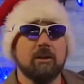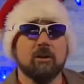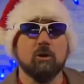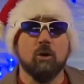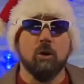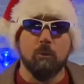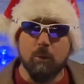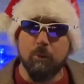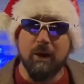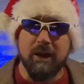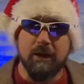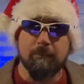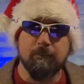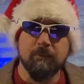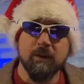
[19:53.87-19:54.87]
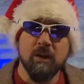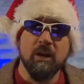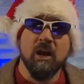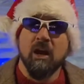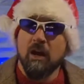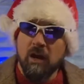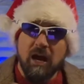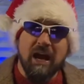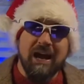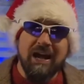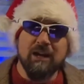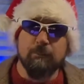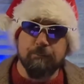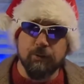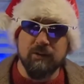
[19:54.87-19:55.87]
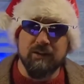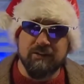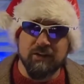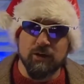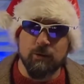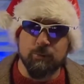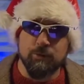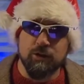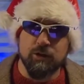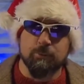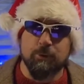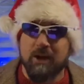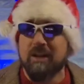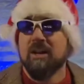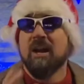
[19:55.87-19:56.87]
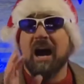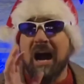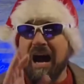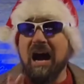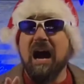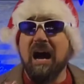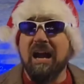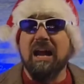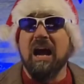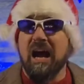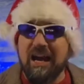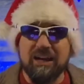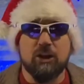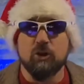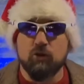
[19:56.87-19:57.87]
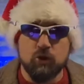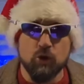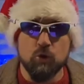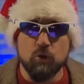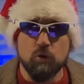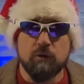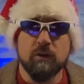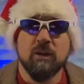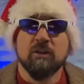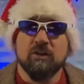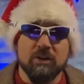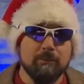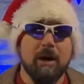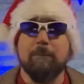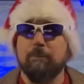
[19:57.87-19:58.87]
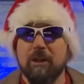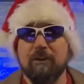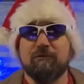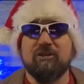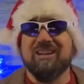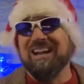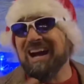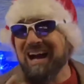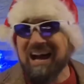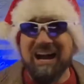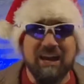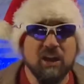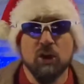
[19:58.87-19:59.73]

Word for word: there going, well, wait, I had a pretty terrible year, but I I could use some uplifting. I